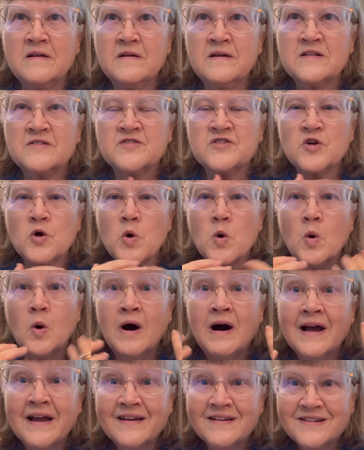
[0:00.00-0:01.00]
it's so
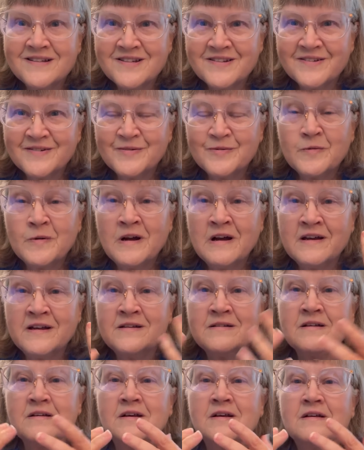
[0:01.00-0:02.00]
quiet, right?
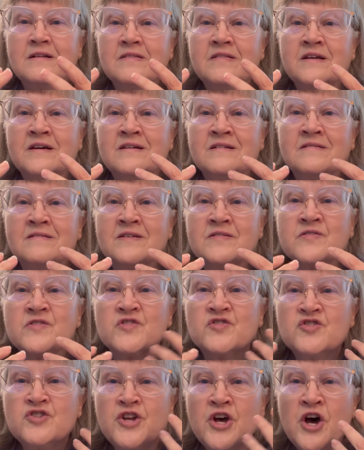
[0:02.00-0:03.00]
The
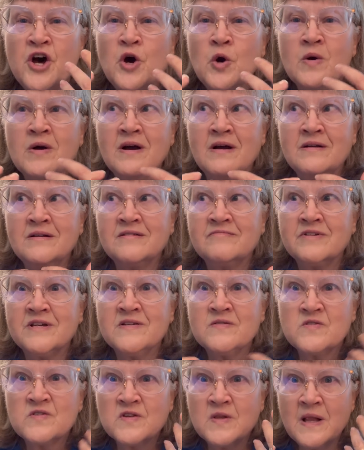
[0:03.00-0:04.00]
snow kind of
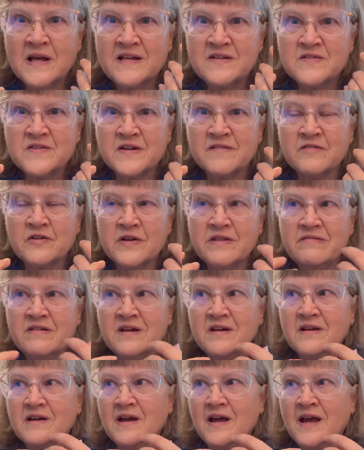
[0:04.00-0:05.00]
insulates
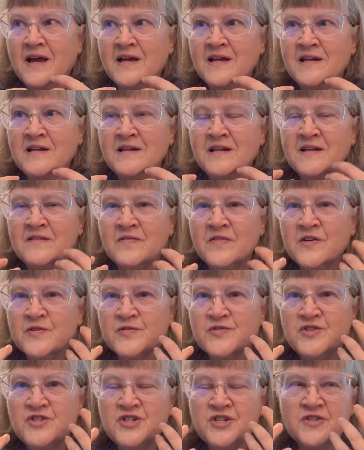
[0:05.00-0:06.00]
everything, and
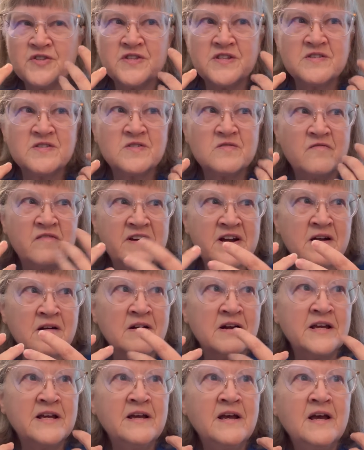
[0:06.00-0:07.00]
there's just this
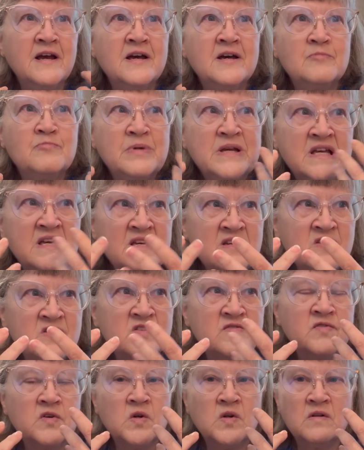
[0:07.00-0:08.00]
very
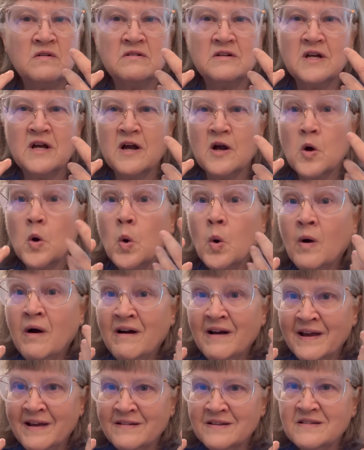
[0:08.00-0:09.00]
peaceful
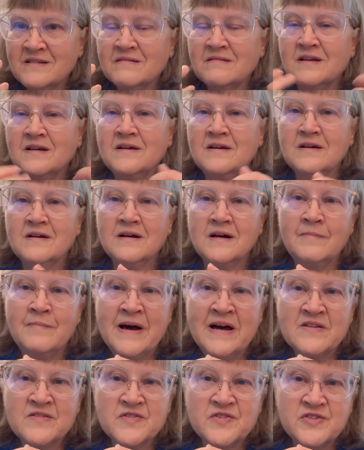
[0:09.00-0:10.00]
quiet
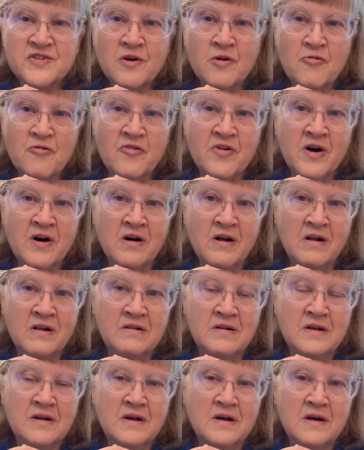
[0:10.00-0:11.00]
about a snowfall